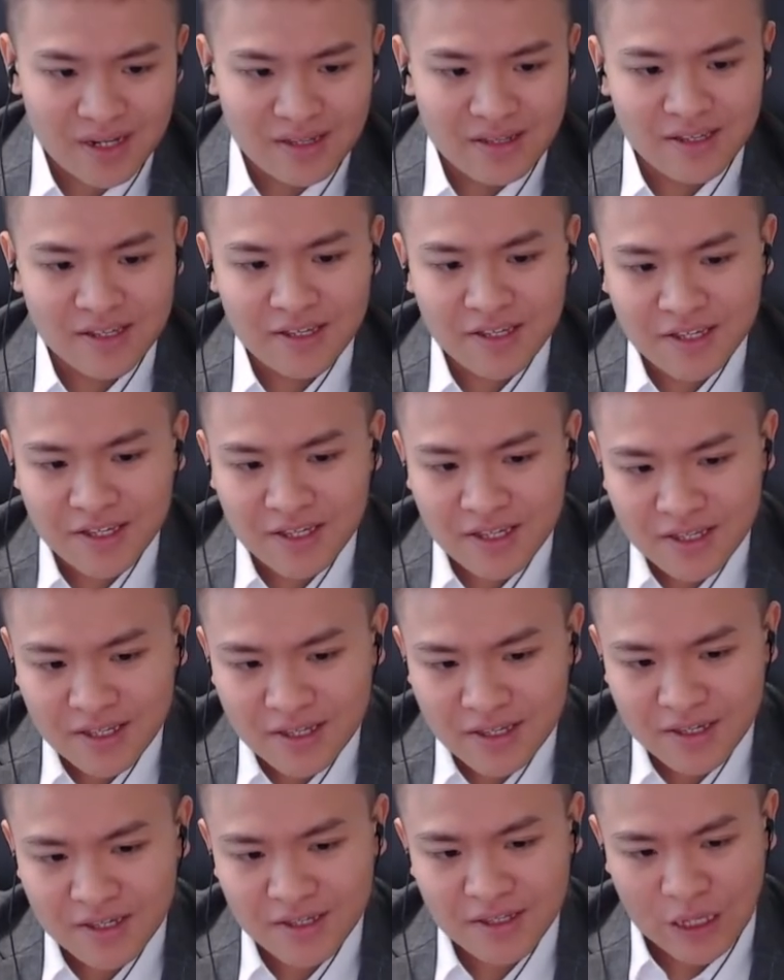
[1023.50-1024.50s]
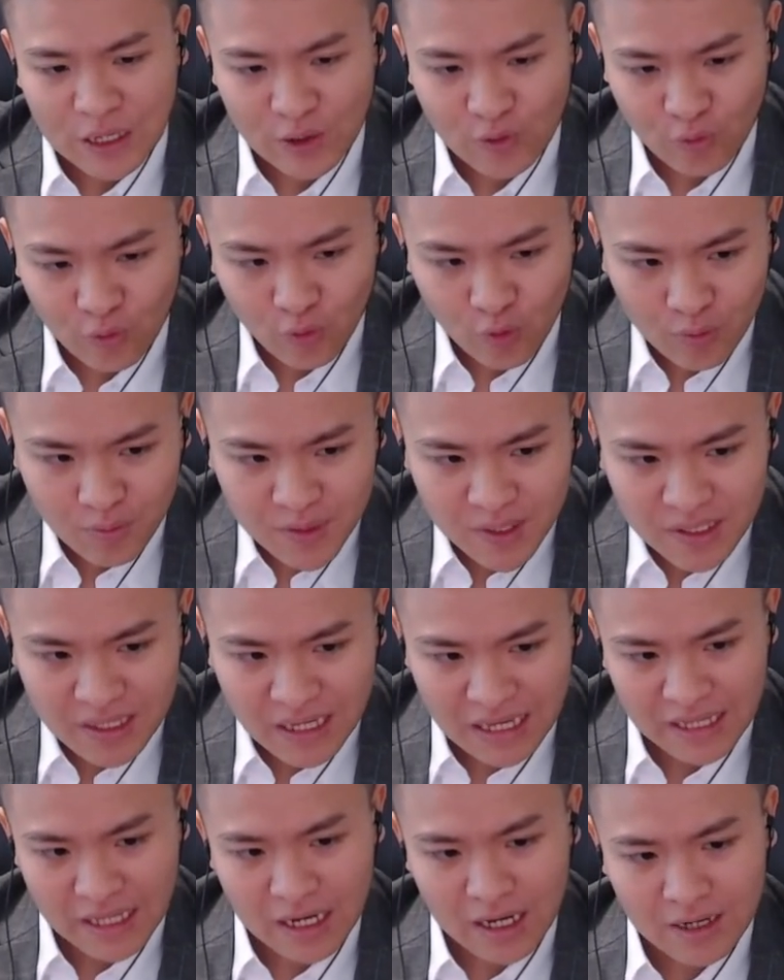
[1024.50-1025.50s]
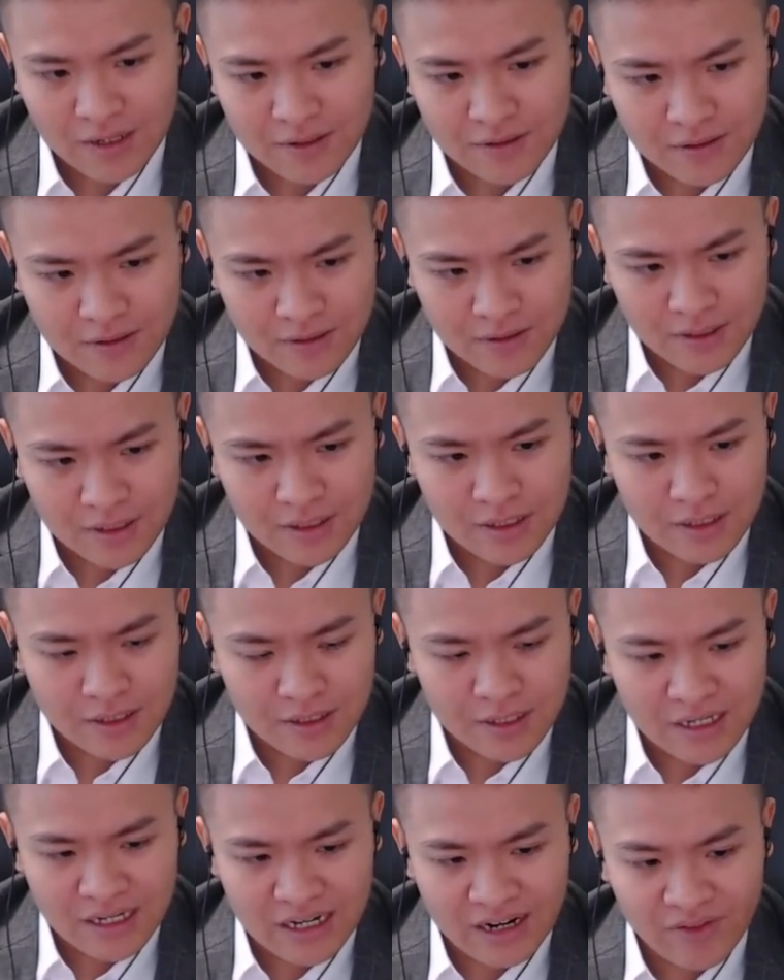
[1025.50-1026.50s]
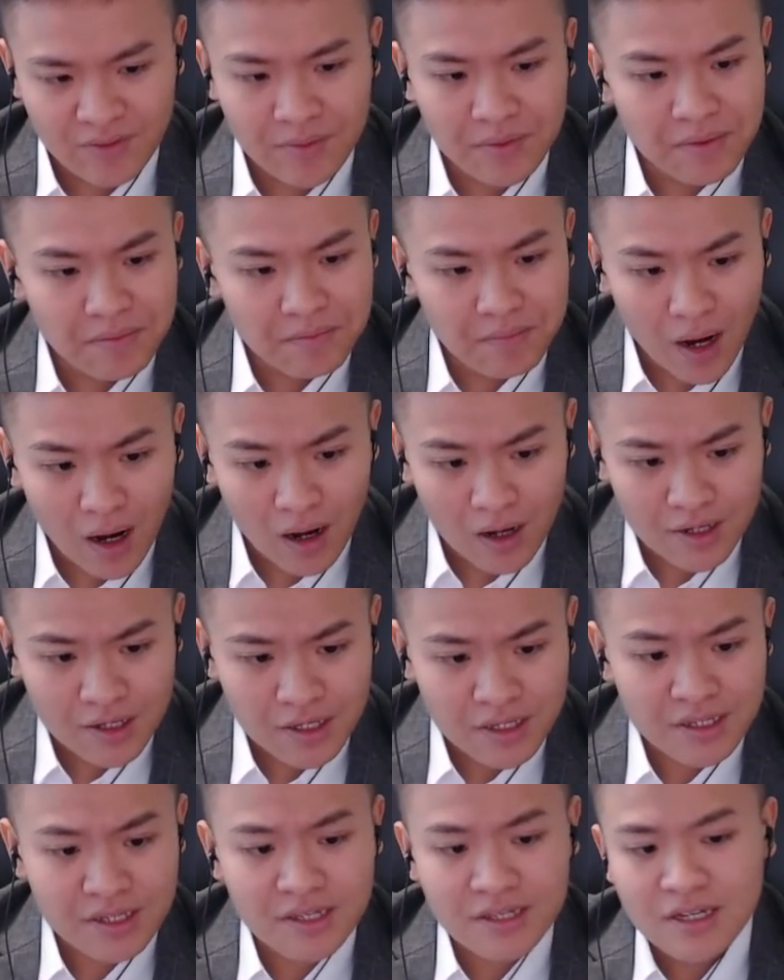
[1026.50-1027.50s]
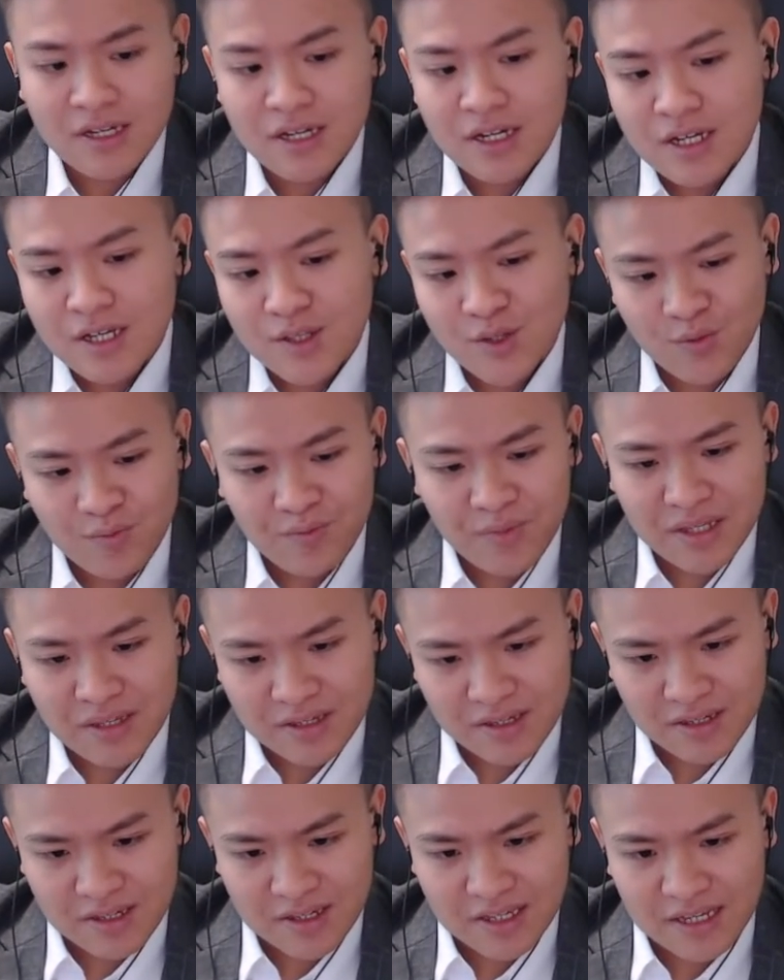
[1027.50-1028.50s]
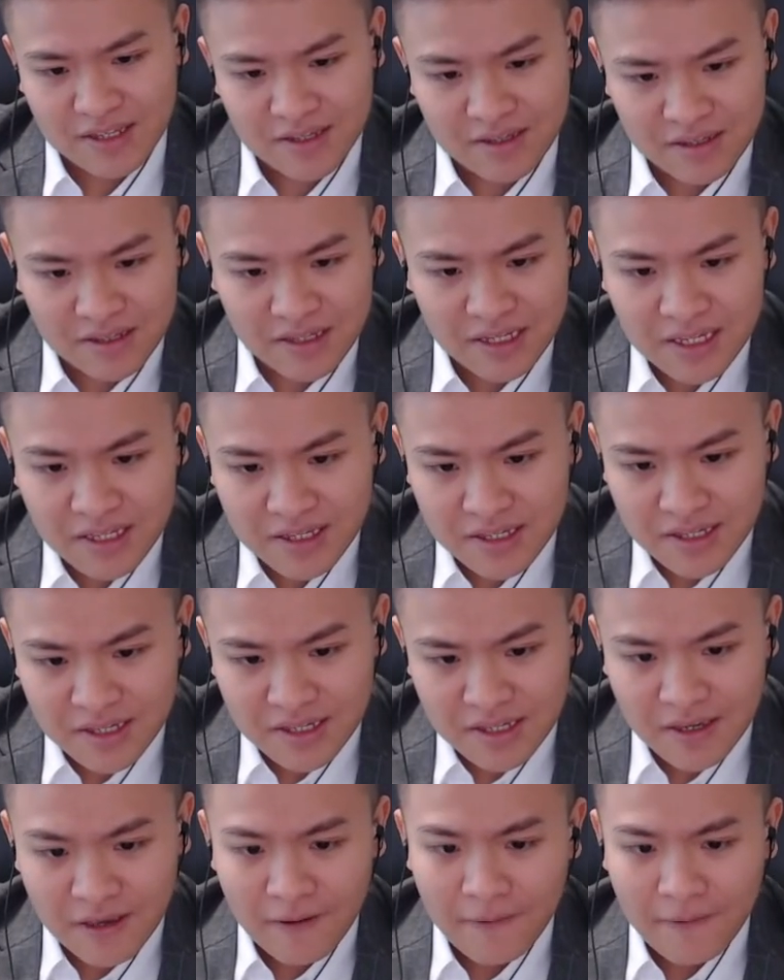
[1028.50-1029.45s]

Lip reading: citizens, the groups, and other the government bodies to meet the societal needs.